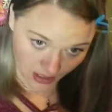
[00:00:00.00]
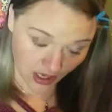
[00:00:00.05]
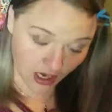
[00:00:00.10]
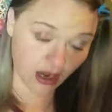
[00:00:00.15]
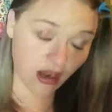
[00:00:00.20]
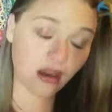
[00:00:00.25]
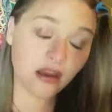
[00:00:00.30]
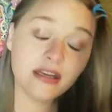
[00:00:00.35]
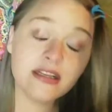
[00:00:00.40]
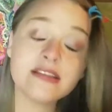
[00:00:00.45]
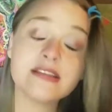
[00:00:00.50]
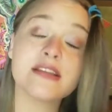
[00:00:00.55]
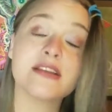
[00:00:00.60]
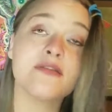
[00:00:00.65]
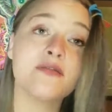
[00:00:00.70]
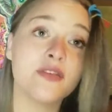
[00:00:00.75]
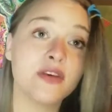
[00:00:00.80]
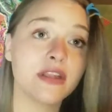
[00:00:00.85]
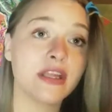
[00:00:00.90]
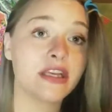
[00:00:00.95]
I honestly
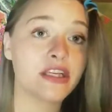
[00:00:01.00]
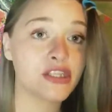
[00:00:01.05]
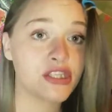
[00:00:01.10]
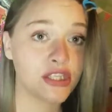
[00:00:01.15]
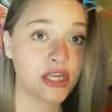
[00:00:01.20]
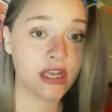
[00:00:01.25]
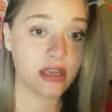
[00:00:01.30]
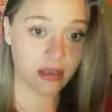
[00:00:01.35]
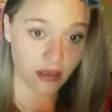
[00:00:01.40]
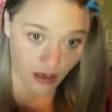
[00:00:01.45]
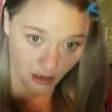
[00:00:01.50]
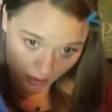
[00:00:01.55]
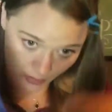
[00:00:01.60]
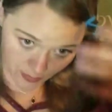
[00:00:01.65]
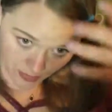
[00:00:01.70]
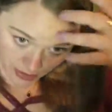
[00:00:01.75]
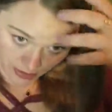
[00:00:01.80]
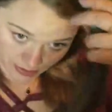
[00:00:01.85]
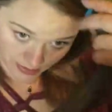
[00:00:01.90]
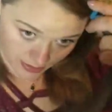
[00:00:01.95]
feel like shit, y'all,
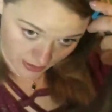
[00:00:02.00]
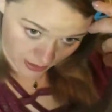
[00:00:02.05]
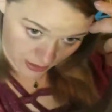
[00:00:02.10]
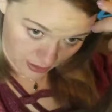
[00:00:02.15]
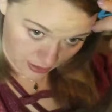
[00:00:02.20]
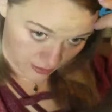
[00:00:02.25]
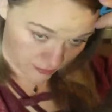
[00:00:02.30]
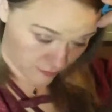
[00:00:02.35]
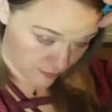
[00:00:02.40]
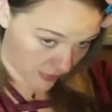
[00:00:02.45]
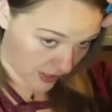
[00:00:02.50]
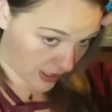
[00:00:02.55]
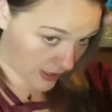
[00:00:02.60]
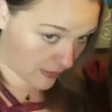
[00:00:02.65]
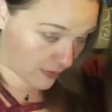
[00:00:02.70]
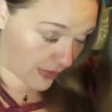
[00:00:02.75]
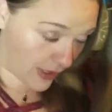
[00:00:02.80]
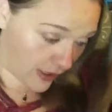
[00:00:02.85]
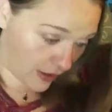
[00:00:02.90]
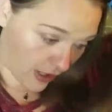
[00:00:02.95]
because I could have made
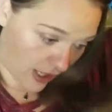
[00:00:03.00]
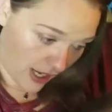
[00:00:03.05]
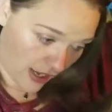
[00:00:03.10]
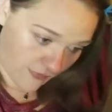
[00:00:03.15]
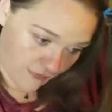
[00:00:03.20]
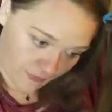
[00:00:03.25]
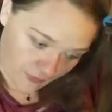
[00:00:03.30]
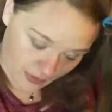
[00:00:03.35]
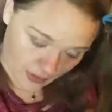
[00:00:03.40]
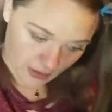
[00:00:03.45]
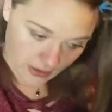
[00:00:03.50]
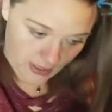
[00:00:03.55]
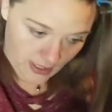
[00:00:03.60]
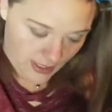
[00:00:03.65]
a better effort.